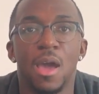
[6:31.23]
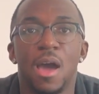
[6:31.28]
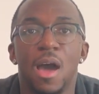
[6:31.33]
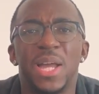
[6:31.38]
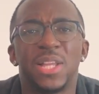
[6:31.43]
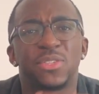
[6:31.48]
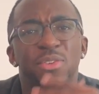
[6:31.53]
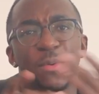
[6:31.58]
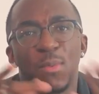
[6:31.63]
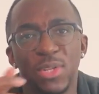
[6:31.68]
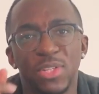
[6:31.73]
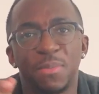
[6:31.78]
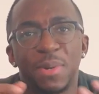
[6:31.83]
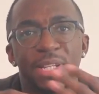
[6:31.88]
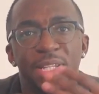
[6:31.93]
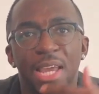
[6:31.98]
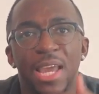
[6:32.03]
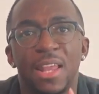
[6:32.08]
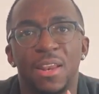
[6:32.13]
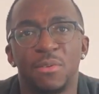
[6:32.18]
And so I went to my
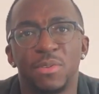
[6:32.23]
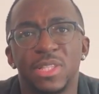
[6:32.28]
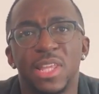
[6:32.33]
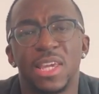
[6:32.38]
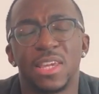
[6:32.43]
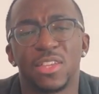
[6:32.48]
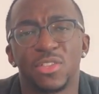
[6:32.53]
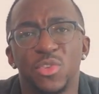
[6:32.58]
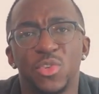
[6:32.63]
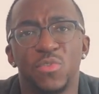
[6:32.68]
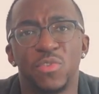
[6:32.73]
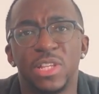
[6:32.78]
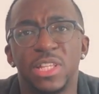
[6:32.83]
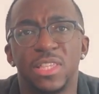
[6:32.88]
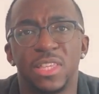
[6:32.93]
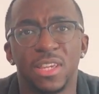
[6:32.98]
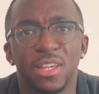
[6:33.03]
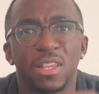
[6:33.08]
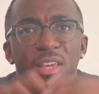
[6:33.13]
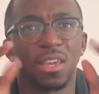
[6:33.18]
dad, I was like, do you
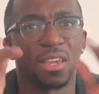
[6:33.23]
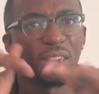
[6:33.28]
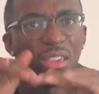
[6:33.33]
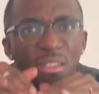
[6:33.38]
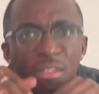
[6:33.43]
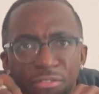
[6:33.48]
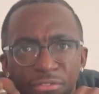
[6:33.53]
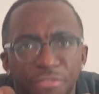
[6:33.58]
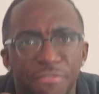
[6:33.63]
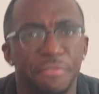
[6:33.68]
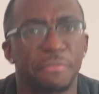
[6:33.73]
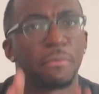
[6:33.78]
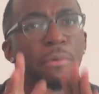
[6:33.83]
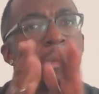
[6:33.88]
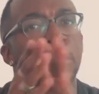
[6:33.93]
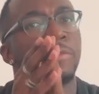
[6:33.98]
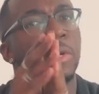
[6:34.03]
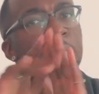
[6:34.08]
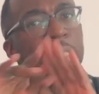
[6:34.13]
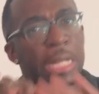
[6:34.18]
really think, like,
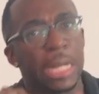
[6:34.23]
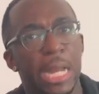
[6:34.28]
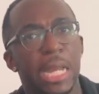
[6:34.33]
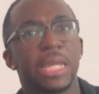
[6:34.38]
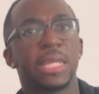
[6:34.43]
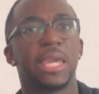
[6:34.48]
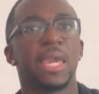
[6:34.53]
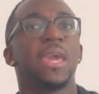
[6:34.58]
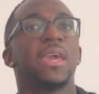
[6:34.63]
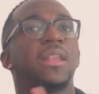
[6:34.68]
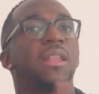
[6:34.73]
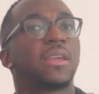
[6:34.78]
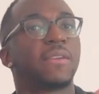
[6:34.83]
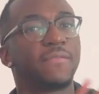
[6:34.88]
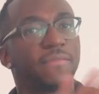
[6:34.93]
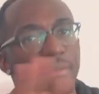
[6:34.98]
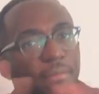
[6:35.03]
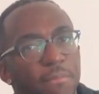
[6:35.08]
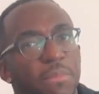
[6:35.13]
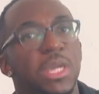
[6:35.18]
if I die gay, like,
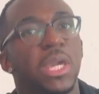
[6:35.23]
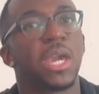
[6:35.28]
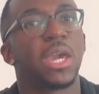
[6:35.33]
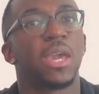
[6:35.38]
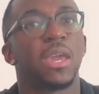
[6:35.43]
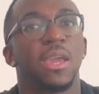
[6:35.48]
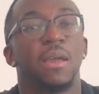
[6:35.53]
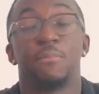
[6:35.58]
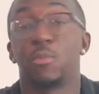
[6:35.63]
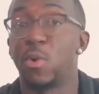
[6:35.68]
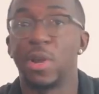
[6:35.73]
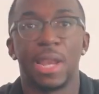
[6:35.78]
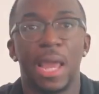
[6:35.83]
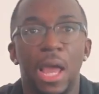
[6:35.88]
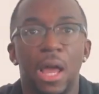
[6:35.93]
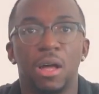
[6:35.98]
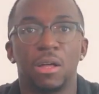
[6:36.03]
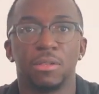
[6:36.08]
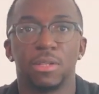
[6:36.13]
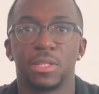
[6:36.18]
if I'm gay, I'm going to
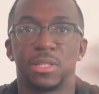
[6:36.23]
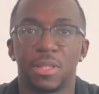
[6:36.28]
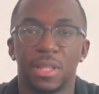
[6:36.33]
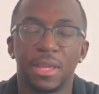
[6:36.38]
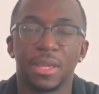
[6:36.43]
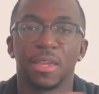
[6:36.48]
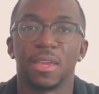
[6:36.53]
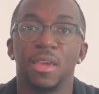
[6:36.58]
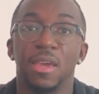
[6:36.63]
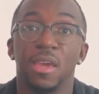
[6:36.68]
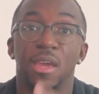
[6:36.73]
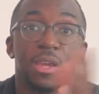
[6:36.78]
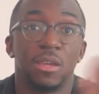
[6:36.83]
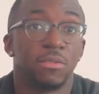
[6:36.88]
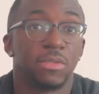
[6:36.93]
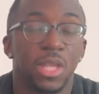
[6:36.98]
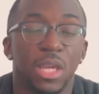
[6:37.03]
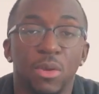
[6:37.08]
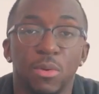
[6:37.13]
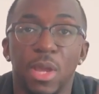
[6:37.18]
hell? It's like,
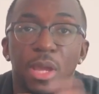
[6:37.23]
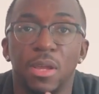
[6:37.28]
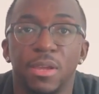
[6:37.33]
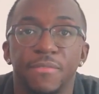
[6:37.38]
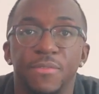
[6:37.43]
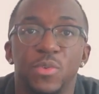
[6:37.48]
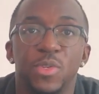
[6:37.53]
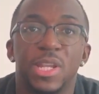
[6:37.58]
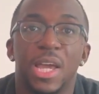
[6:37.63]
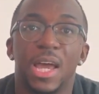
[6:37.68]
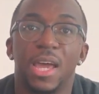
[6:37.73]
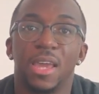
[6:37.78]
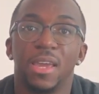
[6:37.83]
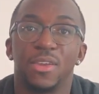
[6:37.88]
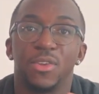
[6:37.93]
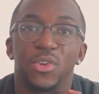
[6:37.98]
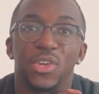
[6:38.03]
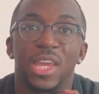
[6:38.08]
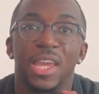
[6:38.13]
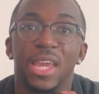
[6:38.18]
he's like, yeah, you die
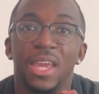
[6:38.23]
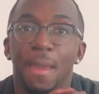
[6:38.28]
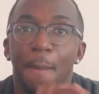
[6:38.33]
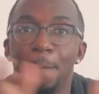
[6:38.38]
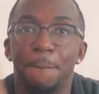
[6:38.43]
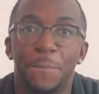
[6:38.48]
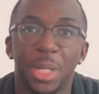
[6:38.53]
and you're gay,